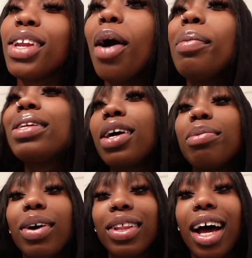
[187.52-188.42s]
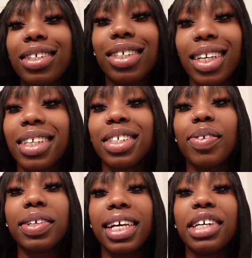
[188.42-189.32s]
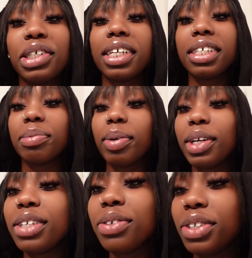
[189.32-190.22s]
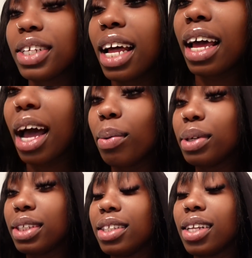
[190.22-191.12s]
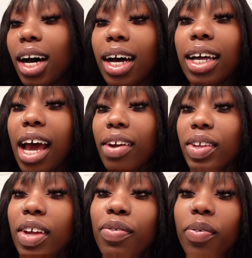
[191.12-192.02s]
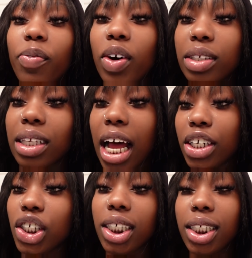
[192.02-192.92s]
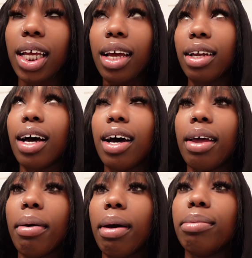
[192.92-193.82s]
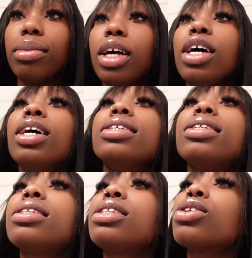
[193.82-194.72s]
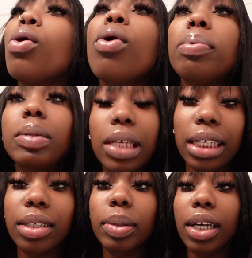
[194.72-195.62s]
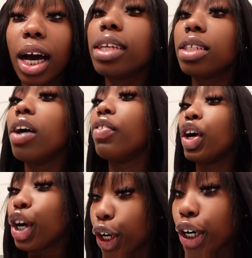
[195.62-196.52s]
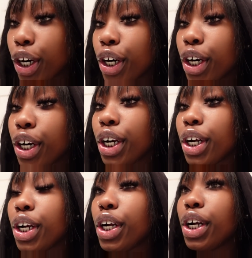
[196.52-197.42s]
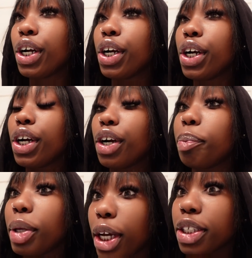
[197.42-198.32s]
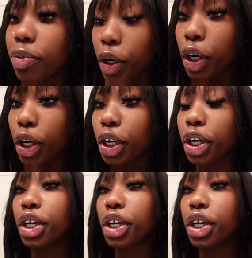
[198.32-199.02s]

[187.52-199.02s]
I'll be talking about lashes like this, false lashes like this, but you guys understand. Like, I was not an advocate for false lashes, and I am so obsessed because of her. Because of her.